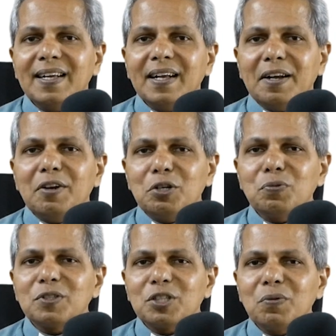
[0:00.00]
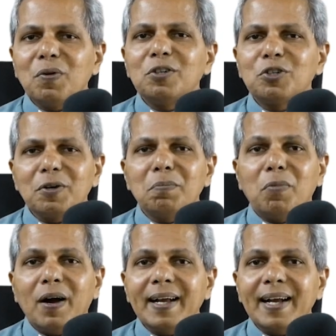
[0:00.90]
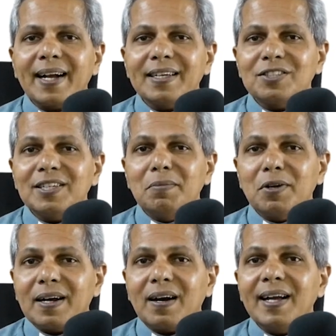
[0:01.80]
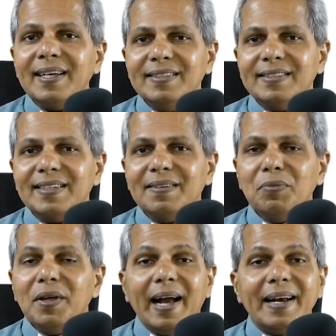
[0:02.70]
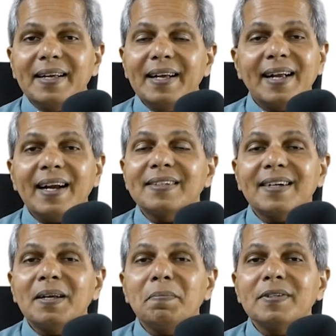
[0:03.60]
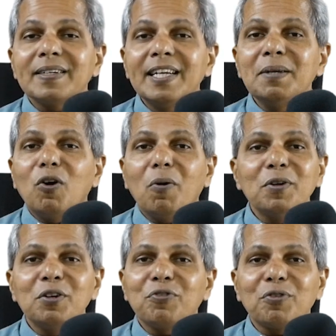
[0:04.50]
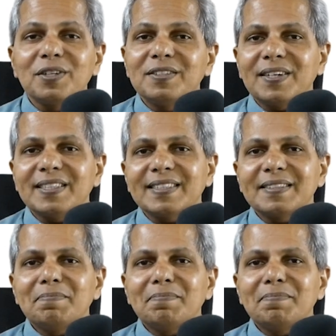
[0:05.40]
It was given to him by a customer, a client, and he can turn up at any moment for the dress.